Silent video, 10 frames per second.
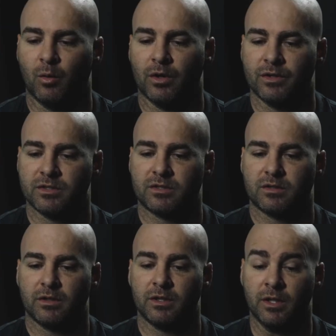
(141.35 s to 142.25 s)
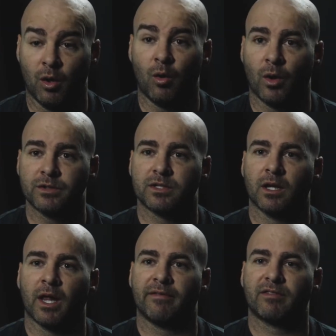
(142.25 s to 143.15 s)
was, you know, a
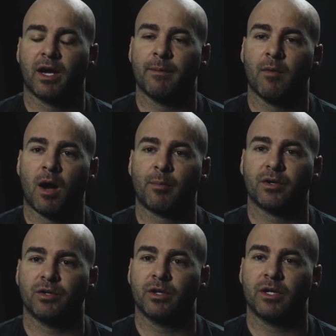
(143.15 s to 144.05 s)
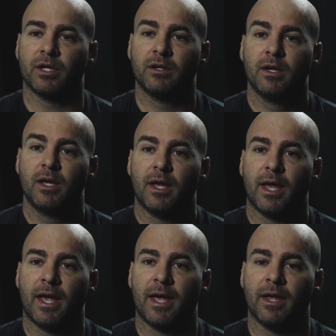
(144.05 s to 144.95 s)
once-in-a-lifetime opportunity,
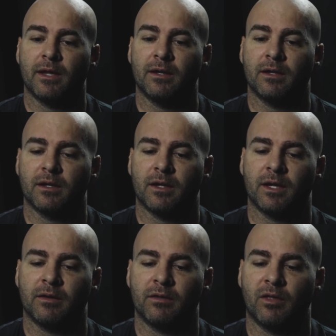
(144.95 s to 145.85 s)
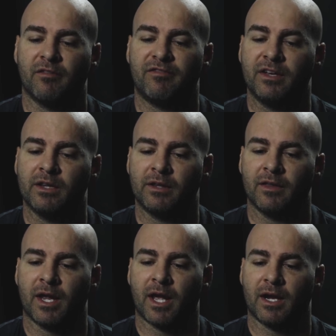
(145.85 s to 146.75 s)
and the feeling
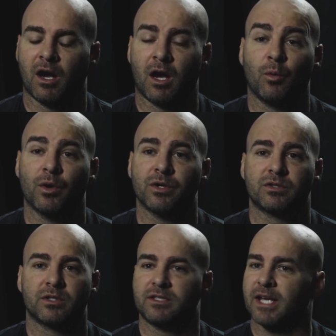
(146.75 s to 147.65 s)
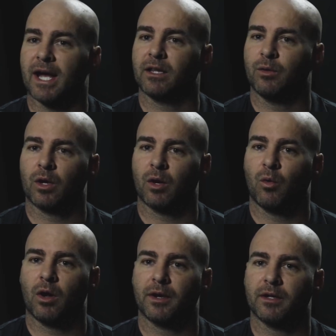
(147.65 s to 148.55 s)
that I got was exactly what I
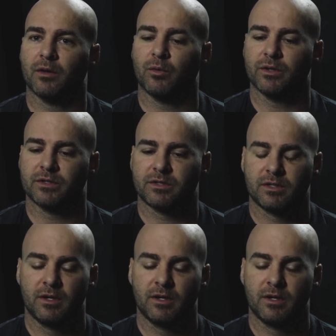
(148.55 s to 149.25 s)
wanted. It was